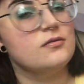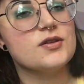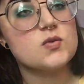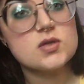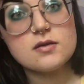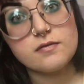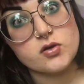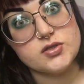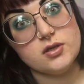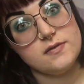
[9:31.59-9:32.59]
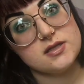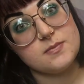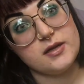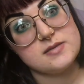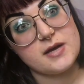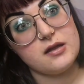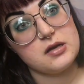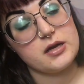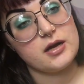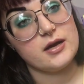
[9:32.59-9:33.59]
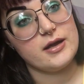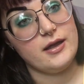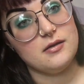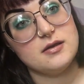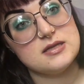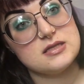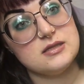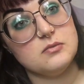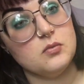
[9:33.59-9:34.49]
this was the first Juvia's Place palette I got, and this